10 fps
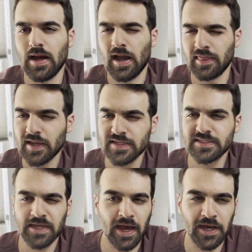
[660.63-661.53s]
I think it's
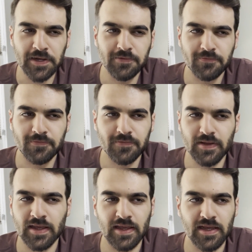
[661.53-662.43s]
kind of
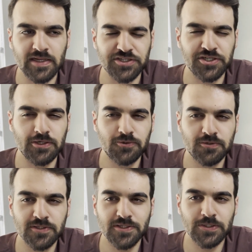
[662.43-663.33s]
a
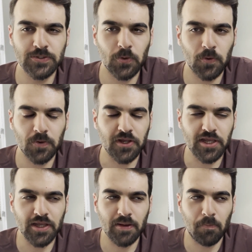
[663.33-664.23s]
children's story,